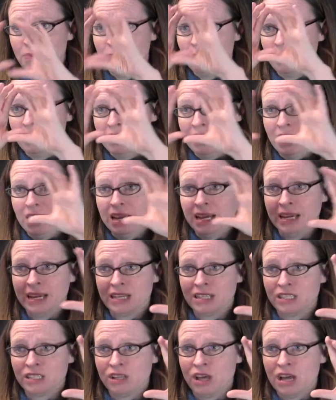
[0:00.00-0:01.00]
But it
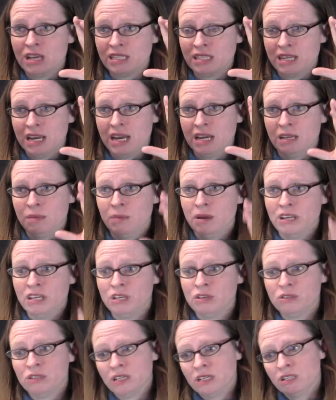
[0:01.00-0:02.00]
gets lost to anybody
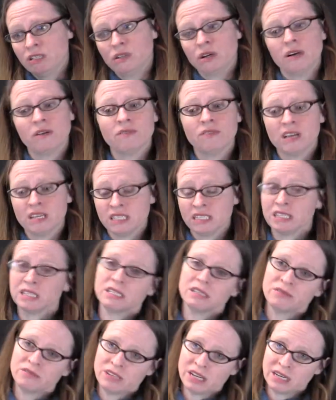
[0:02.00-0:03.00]
using sort of
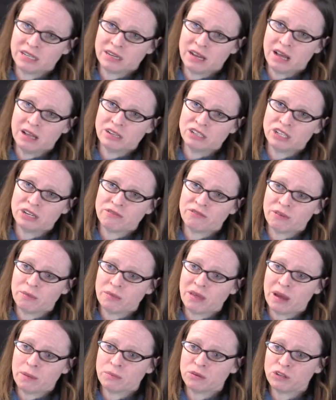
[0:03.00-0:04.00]
assistive technology from
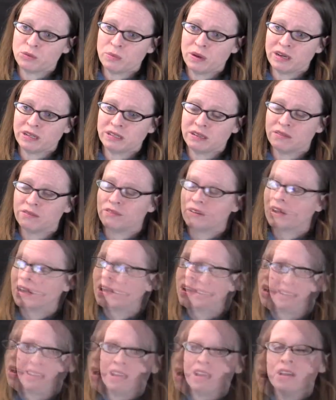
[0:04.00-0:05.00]
that perspective.
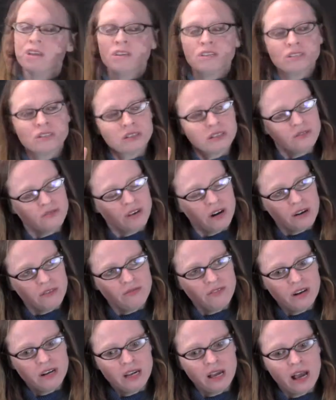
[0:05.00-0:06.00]
So it's very
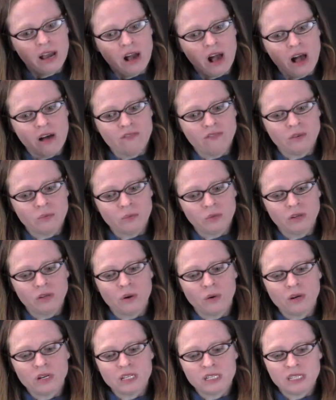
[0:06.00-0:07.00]
funny, I often will
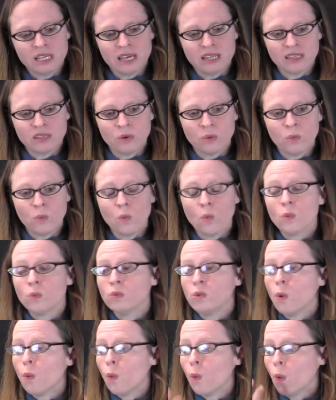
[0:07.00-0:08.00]
notice that the
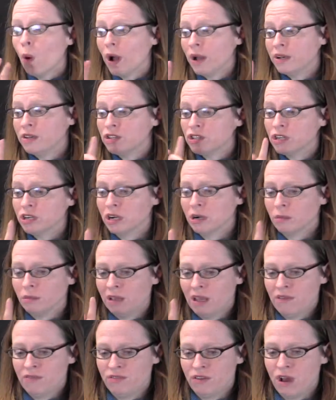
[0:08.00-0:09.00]
one term
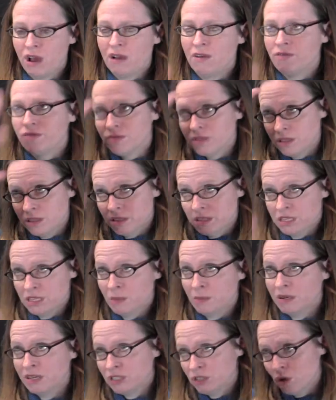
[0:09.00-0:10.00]
left off
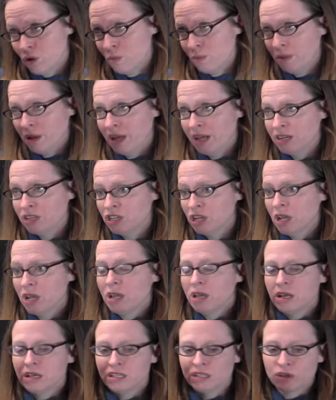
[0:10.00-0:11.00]
somebody's homepage
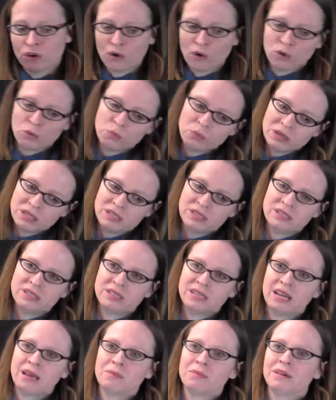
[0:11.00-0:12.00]
is their own business
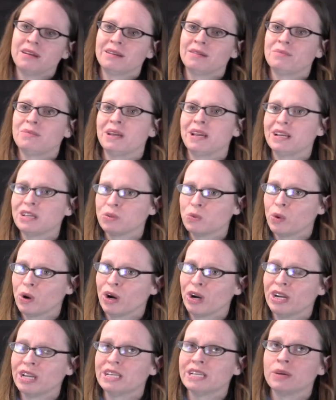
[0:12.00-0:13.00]
name, because
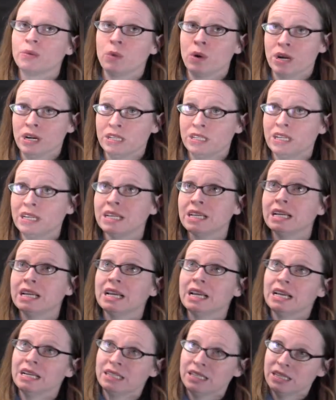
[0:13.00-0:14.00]
where is it?
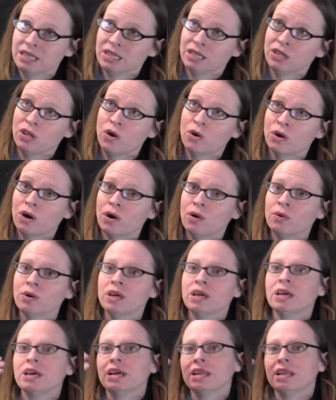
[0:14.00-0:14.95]
It's in the logo.